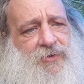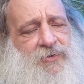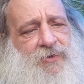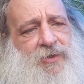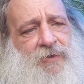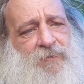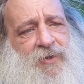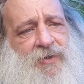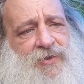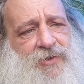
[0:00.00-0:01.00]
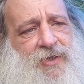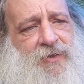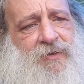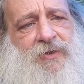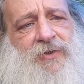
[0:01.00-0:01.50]
the tricky part,
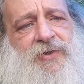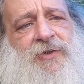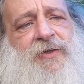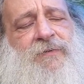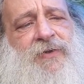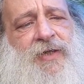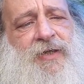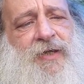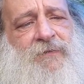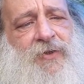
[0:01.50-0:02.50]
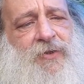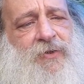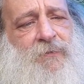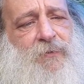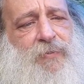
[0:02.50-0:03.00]
soldering this thing without having it
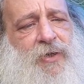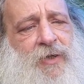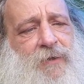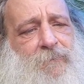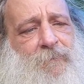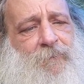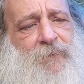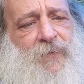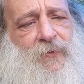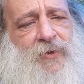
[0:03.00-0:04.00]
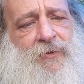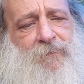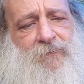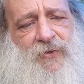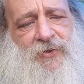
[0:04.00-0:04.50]
come apart. Well,
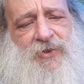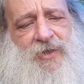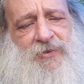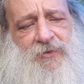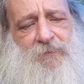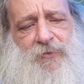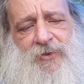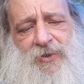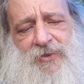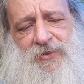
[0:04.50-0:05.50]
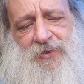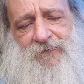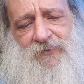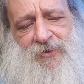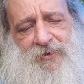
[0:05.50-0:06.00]
that's actually pretty easy.
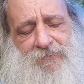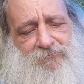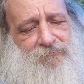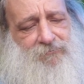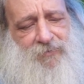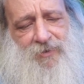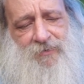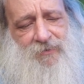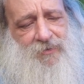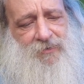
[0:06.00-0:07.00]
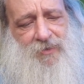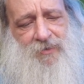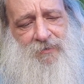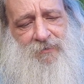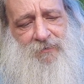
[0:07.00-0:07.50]
I've done it literally
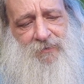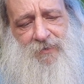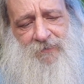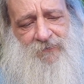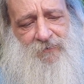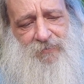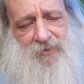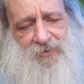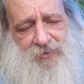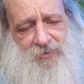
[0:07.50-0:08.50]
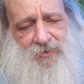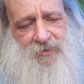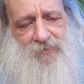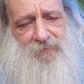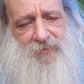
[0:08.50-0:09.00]
all over the place
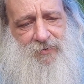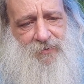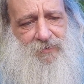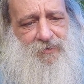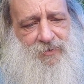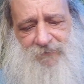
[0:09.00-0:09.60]
and hundreds of